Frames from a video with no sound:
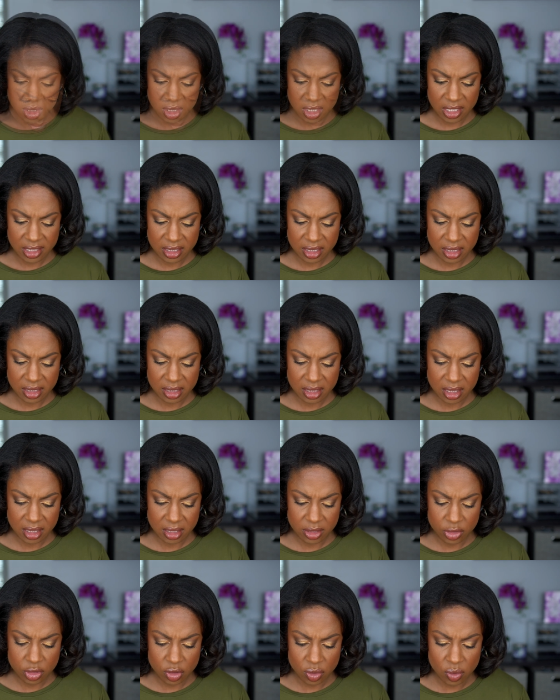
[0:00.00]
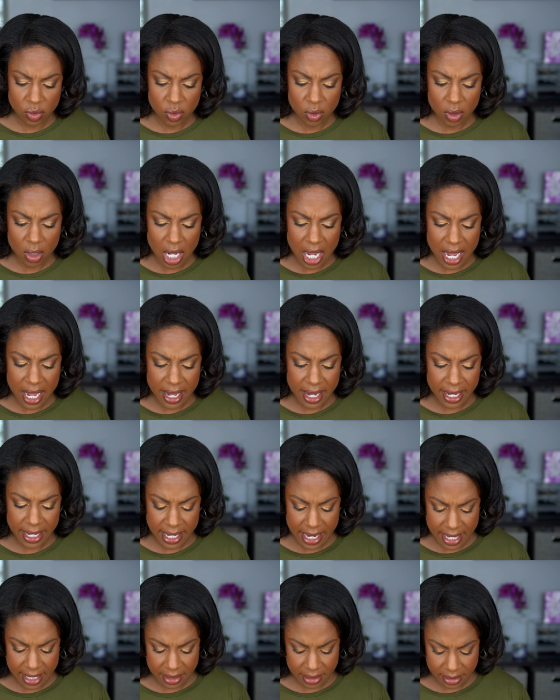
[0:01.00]
This is the dual
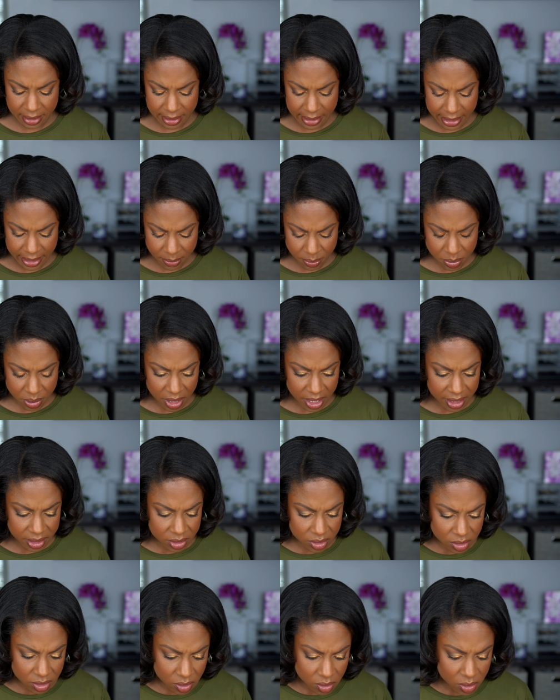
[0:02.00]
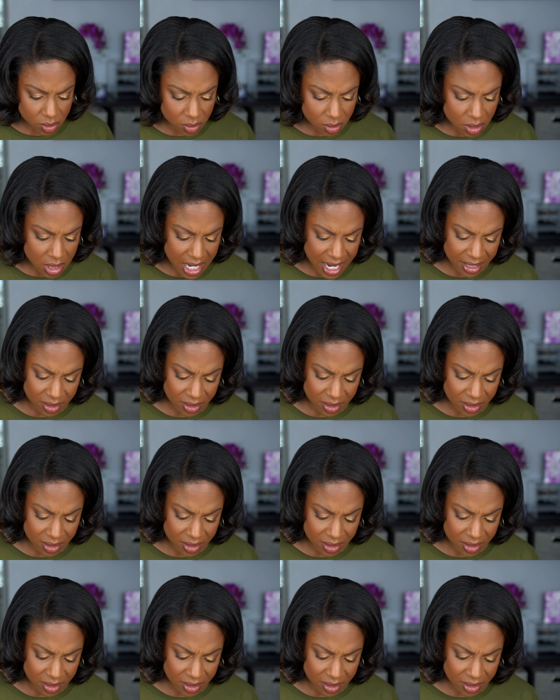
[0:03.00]
eye and lip pencil.